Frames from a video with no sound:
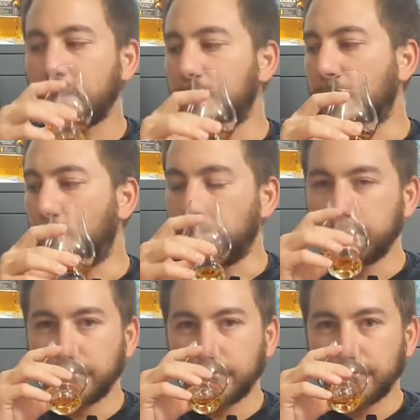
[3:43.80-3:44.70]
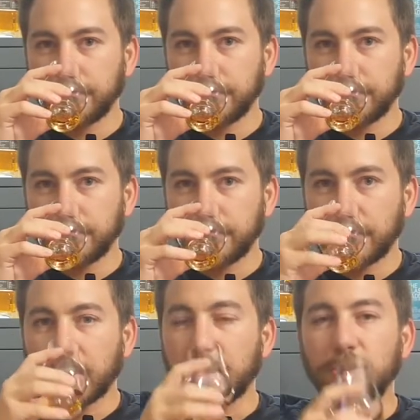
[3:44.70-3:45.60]
Now,
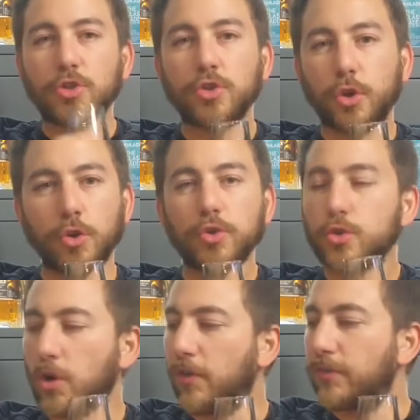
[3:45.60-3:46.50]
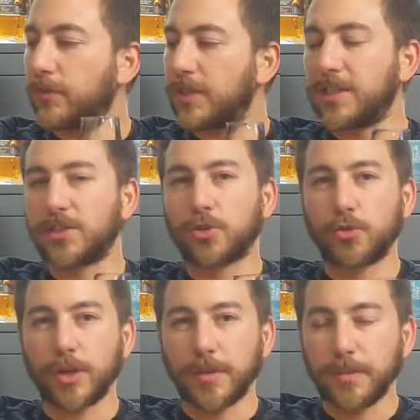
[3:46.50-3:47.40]
it's so soft, it's
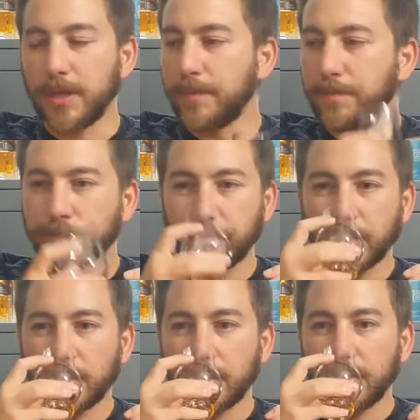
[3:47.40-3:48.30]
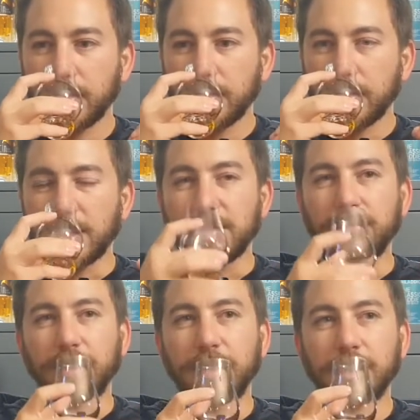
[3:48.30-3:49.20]
creamy, it's
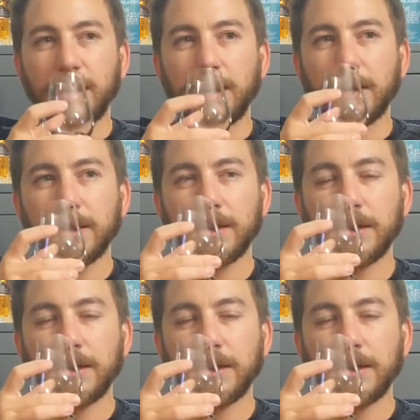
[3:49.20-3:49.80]
vanilla,